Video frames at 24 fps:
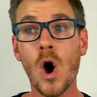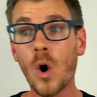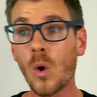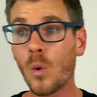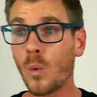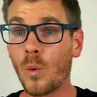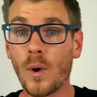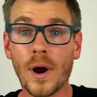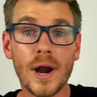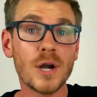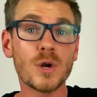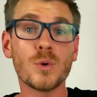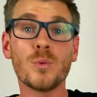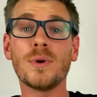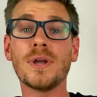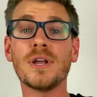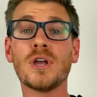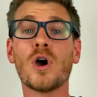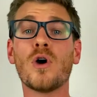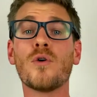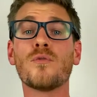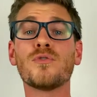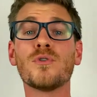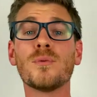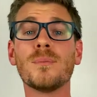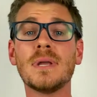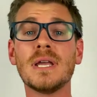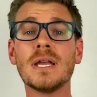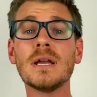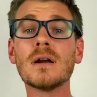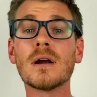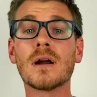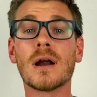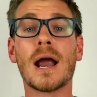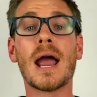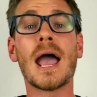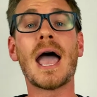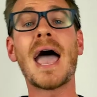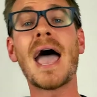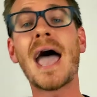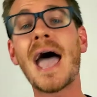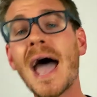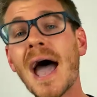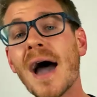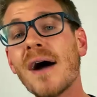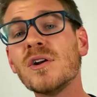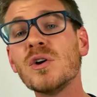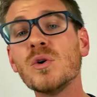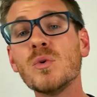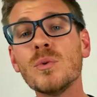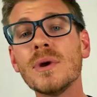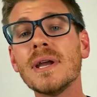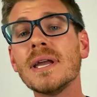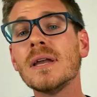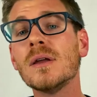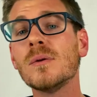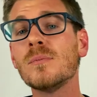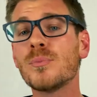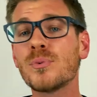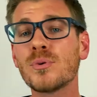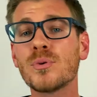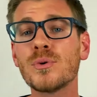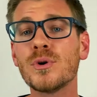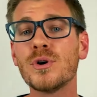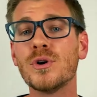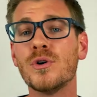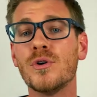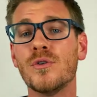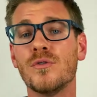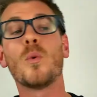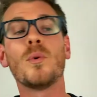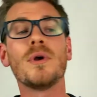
Where do we go from here? How do we improve?